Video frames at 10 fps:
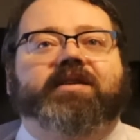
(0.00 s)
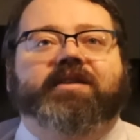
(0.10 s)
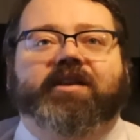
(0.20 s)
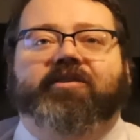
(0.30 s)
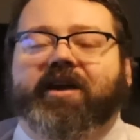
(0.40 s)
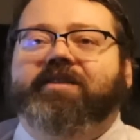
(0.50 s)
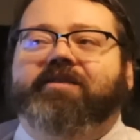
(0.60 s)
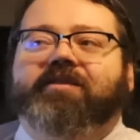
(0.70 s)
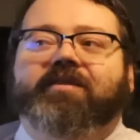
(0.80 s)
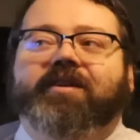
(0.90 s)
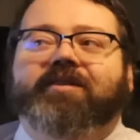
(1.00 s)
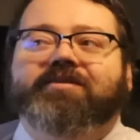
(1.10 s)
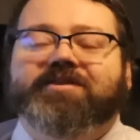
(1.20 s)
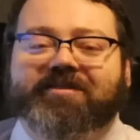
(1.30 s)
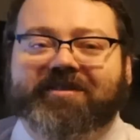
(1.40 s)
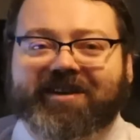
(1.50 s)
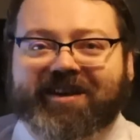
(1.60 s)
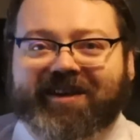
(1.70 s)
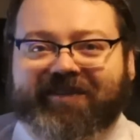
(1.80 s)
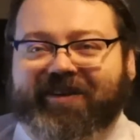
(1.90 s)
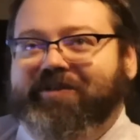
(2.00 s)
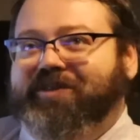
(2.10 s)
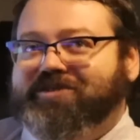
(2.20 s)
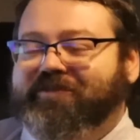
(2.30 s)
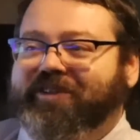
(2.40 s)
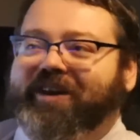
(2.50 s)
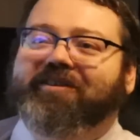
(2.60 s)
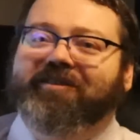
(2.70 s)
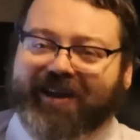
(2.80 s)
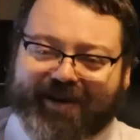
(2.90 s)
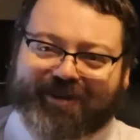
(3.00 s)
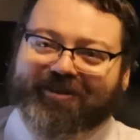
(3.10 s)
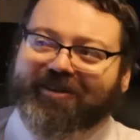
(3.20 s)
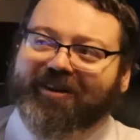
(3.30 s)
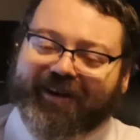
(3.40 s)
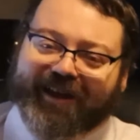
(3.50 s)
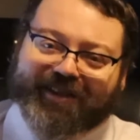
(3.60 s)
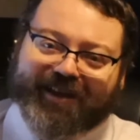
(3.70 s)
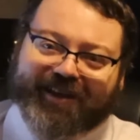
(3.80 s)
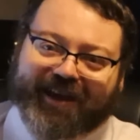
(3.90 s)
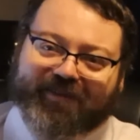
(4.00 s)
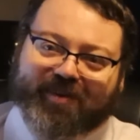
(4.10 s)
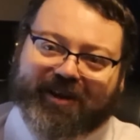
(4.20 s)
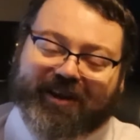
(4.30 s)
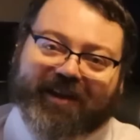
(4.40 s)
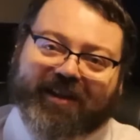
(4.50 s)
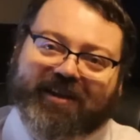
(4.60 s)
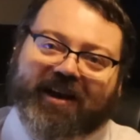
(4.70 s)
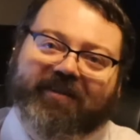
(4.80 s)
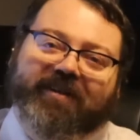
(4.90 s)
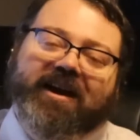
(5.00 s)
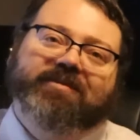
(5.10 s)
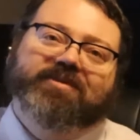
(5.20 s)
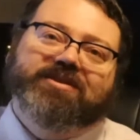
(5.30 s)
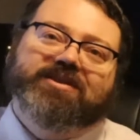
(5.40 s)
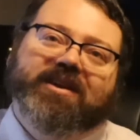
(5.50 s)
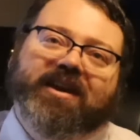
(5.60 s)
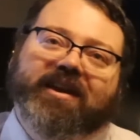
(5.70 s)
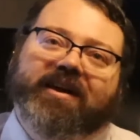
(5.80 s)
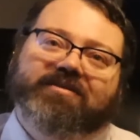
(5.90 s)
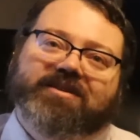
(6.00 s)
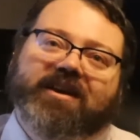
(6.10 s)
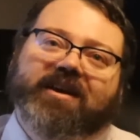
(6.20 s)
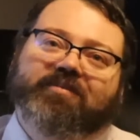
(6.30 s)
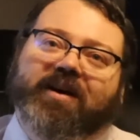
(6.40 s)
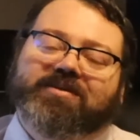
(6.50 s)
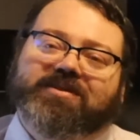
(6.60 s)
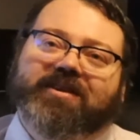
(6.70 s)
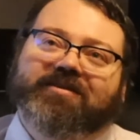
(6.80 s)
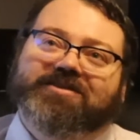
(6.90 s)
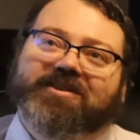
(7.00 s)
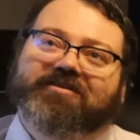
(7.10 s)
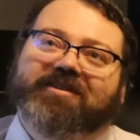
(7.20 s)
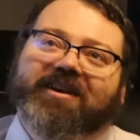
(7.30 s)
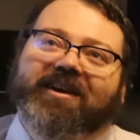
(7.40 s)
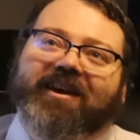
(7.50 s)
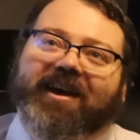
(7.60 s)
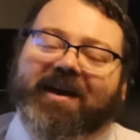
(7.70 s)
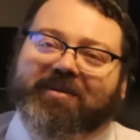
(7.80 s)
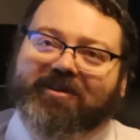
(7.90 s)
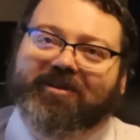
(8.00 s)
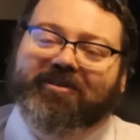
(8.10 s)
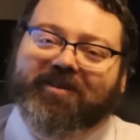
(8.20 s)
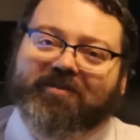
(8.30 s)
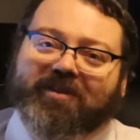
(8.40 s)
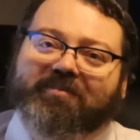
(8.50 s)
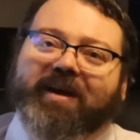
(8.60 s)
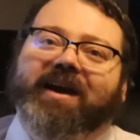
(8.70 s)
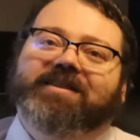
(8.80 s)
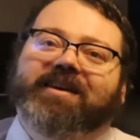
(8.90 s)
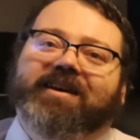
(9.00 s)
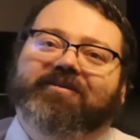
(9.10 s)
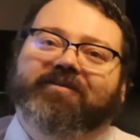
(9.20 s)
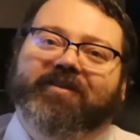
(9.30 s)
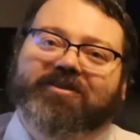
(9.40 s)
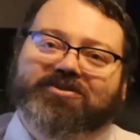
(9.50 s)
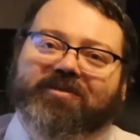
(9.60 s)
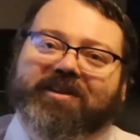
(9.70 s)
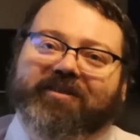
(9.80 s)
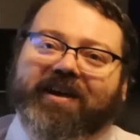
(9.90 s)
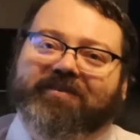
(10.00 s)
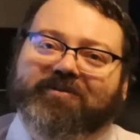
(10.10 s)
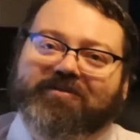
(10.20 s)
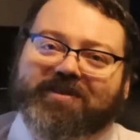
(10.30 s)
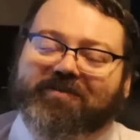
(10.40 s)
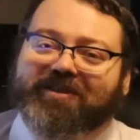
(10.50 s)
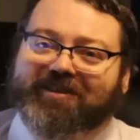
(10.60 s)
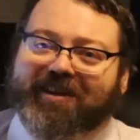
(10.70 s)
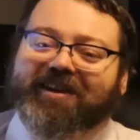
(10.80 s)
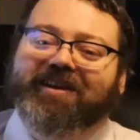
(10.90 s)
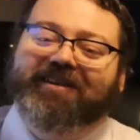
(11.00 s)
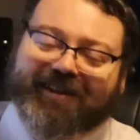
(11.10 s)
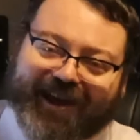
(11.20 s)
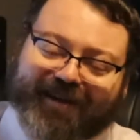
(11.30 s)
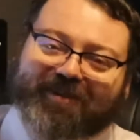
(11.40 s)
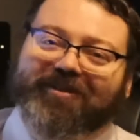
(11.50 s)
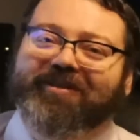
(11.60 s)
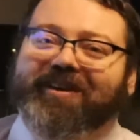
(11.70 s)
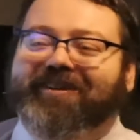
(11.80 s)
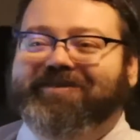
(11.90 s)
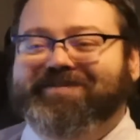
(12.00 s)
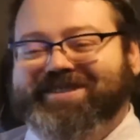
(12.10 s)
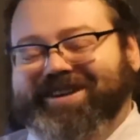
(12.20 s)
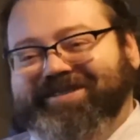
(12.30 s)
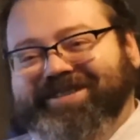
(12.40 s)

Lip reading: I think they already had their New Year. So for anyone who's over there, Happy New Year already. I think Iraq was 8 hours ahead when I was there. So Happy New Year to everyone in Baghdad, or very shortly thereafterwards, everyone in Delhi. Happy New Year. So.